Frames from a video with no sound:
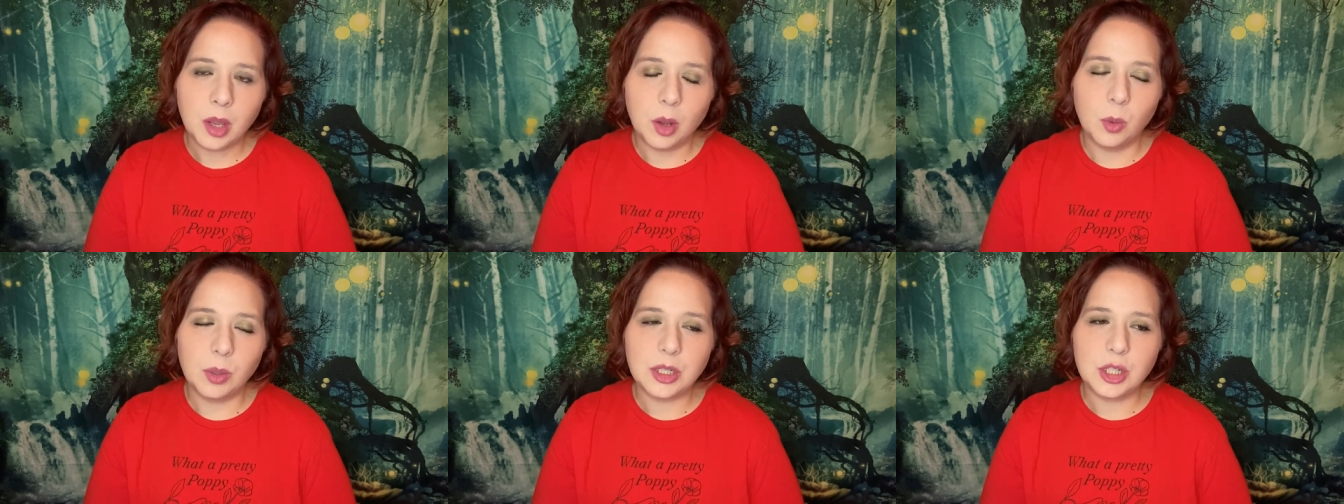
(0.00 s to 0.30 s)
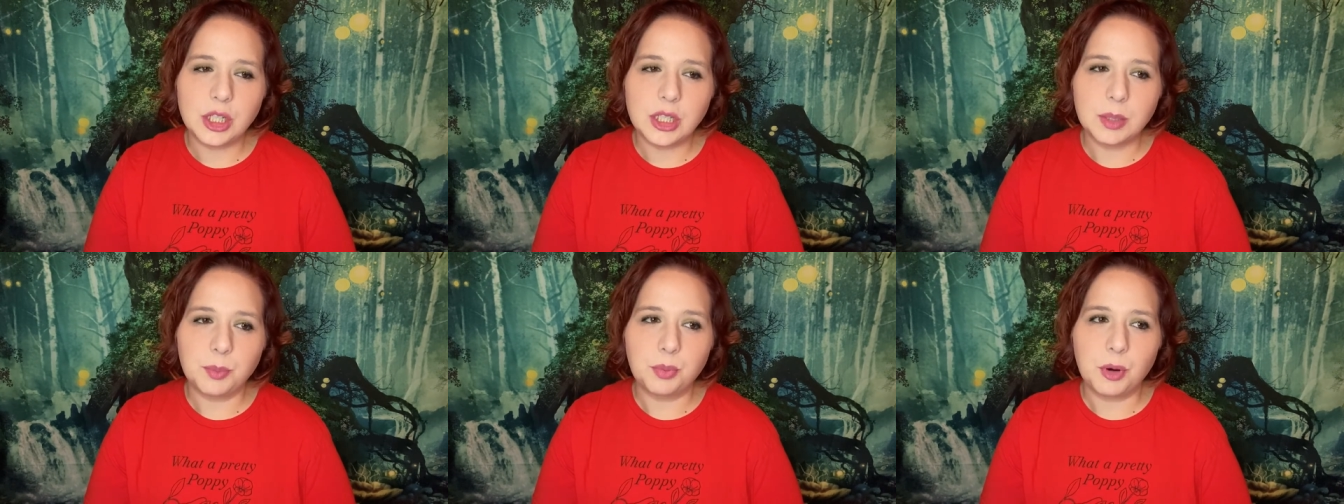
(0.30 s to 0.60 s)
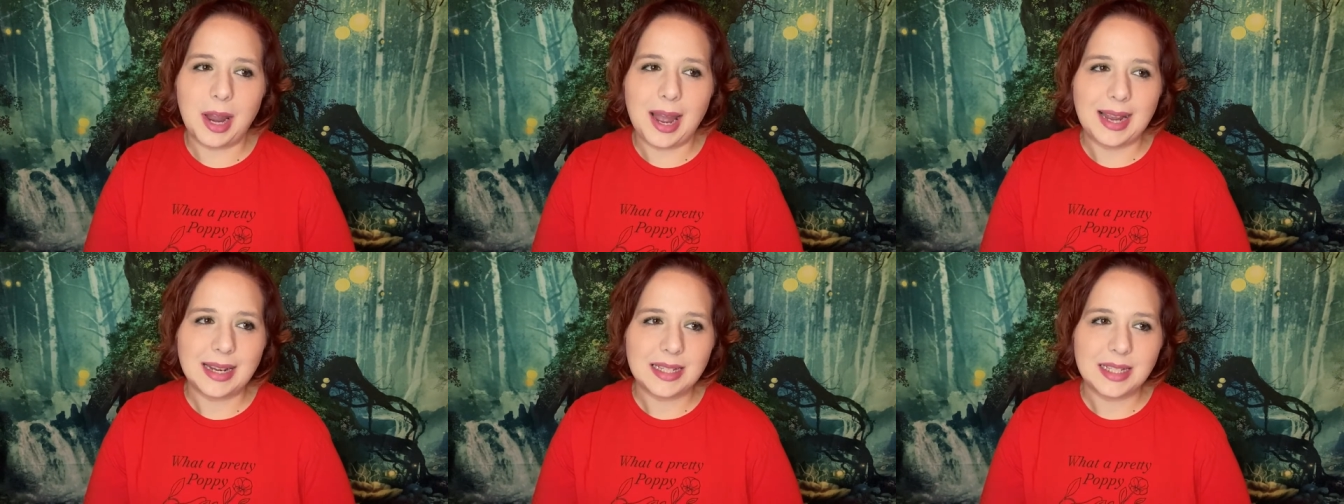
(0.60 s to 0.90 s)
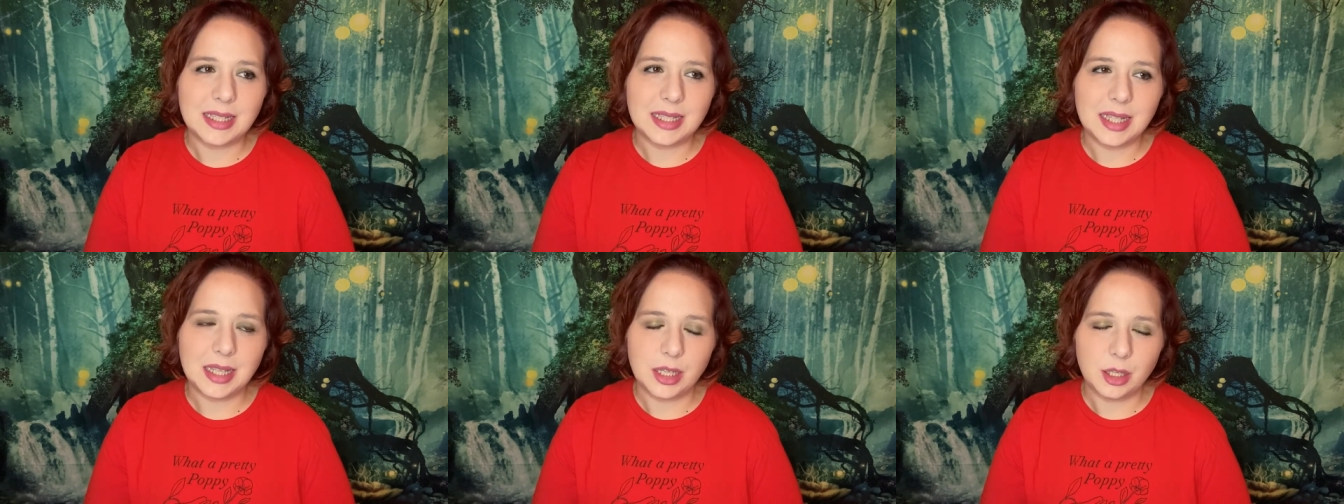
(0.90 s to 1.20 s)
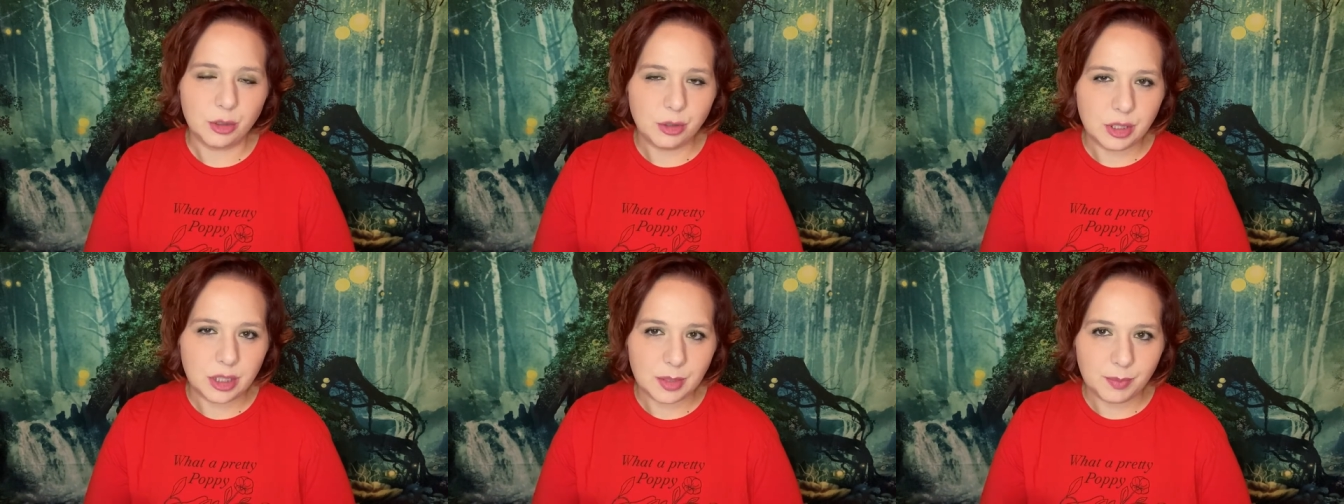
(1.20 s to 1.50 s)
which is a practice that
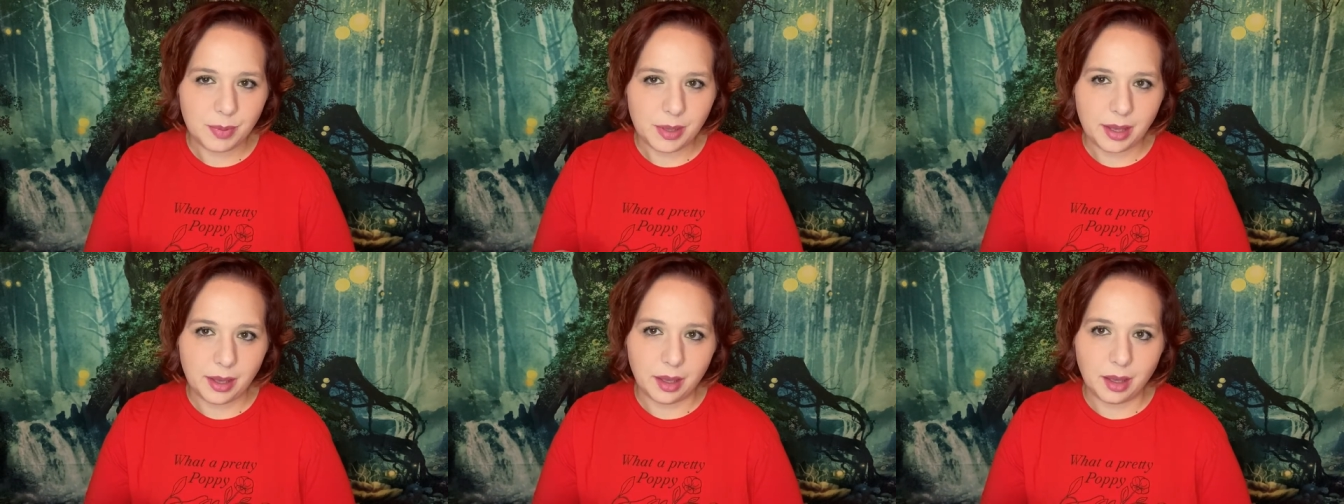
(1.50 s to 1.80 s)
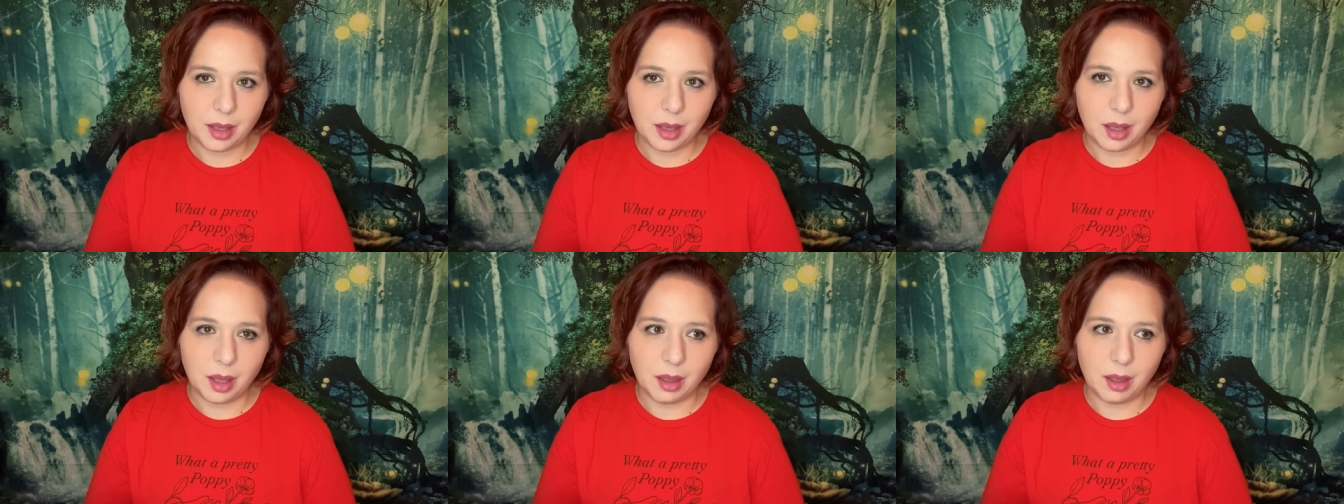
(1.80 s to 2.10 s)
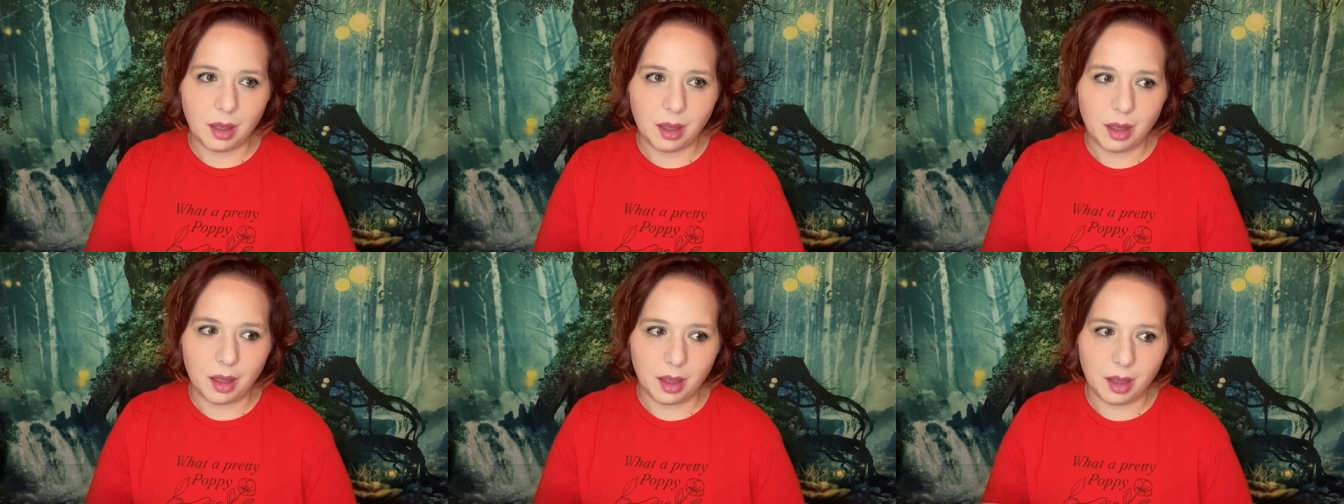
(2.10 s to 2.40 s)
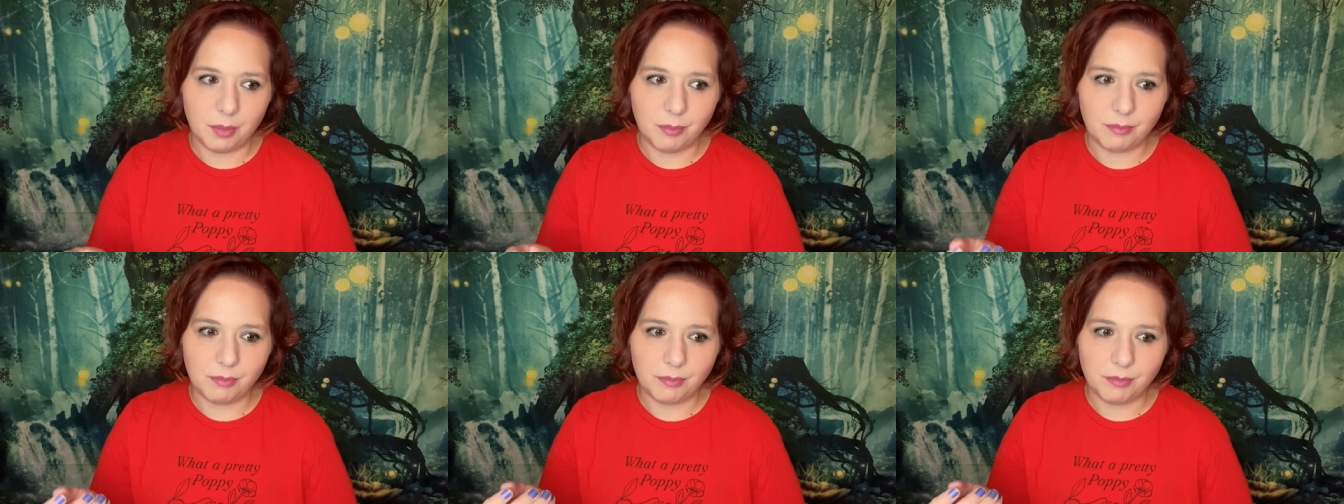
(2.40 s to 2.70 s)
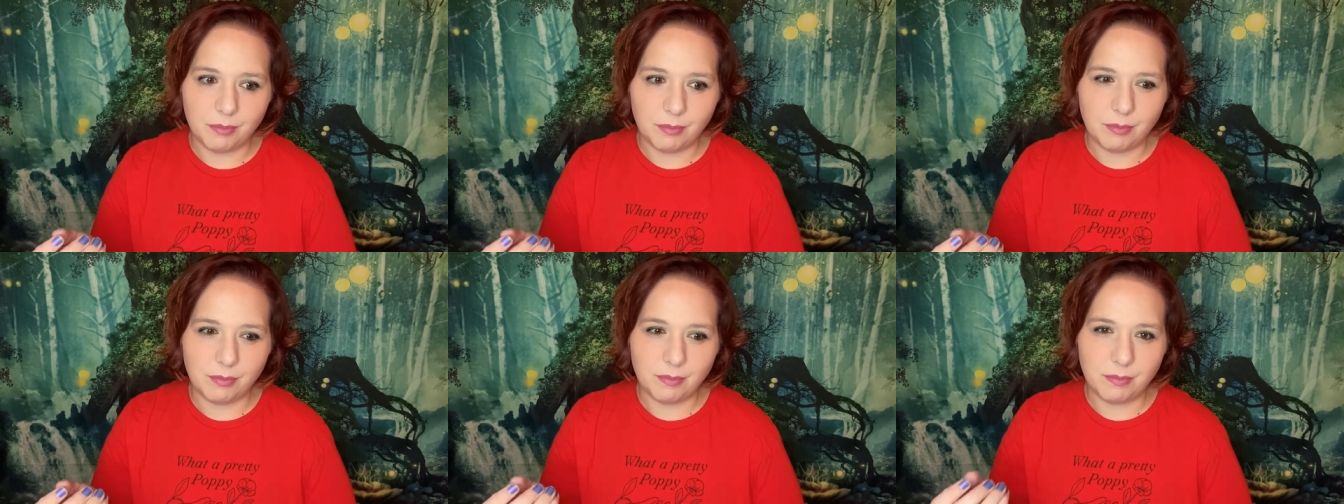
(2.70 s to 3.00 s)
used to be
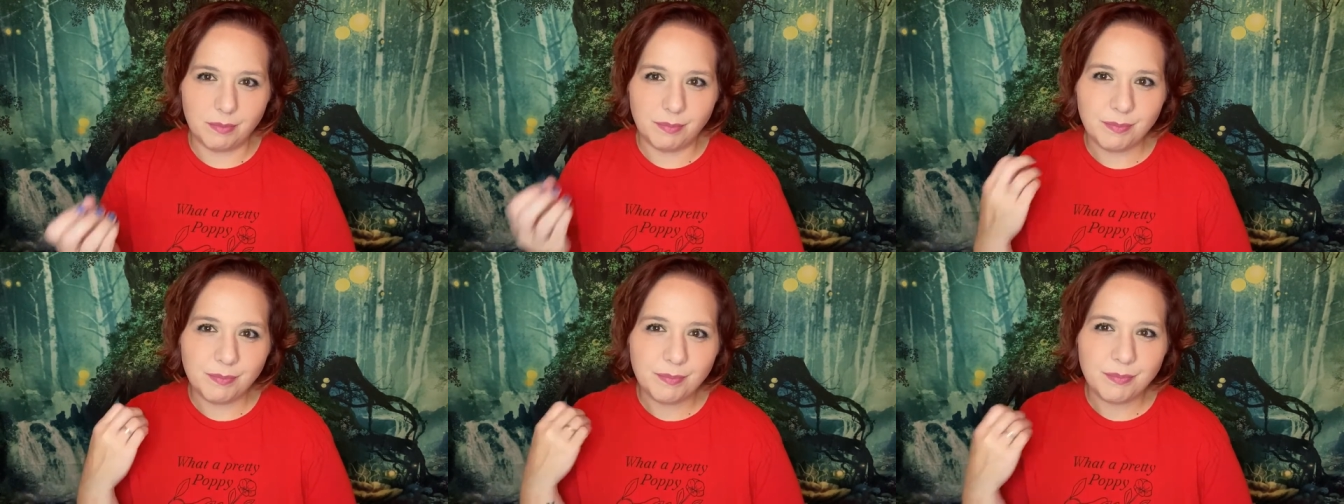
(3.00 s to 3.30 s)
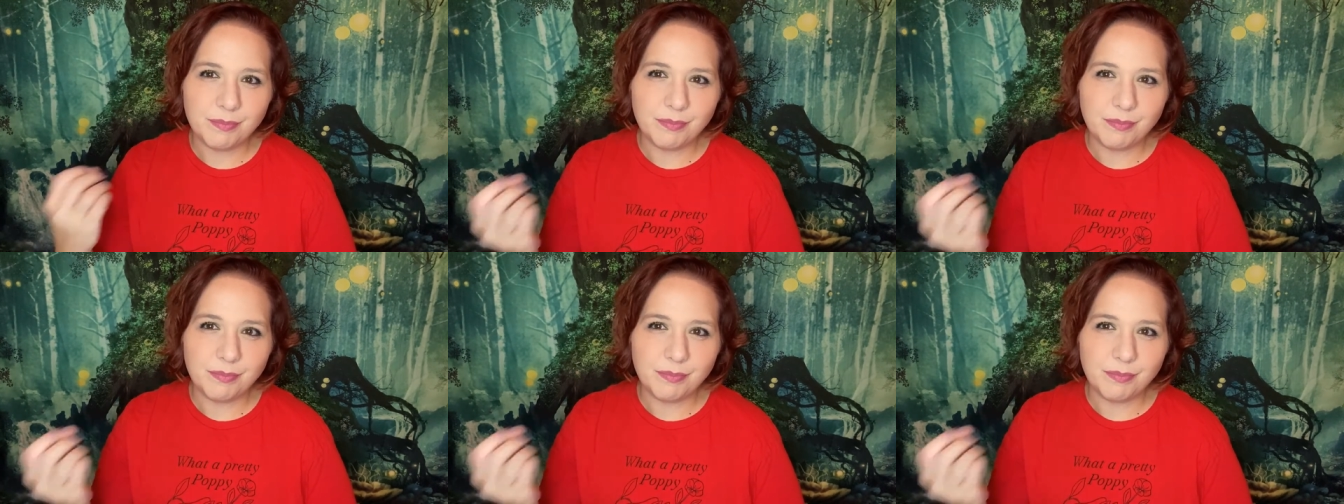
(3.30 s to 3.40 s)
um,